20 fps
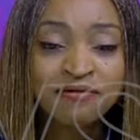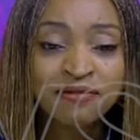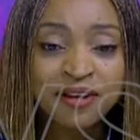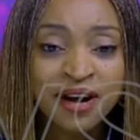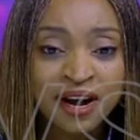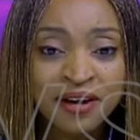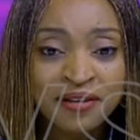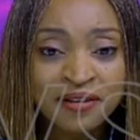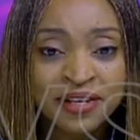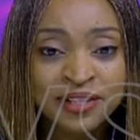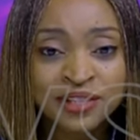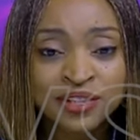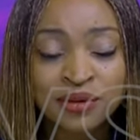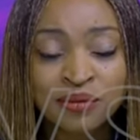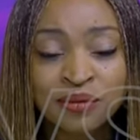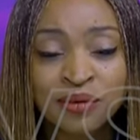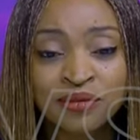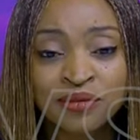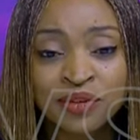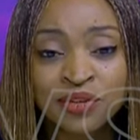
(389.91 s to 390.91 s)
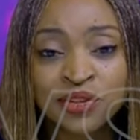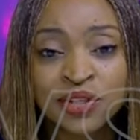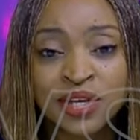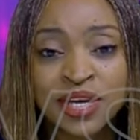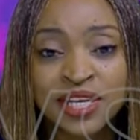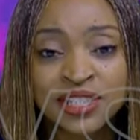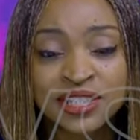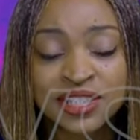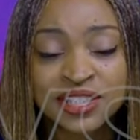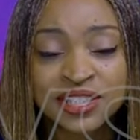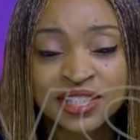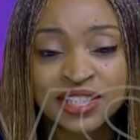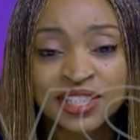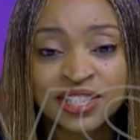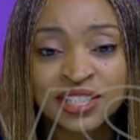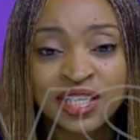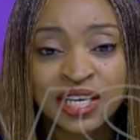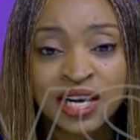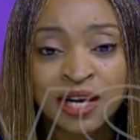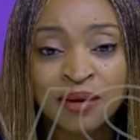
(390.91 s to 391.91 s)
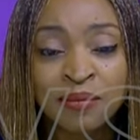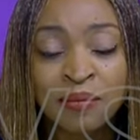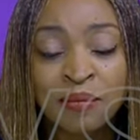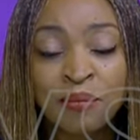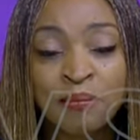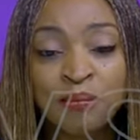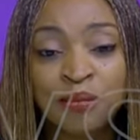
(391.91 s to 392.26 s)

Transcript: FIRS, some of the agencies that are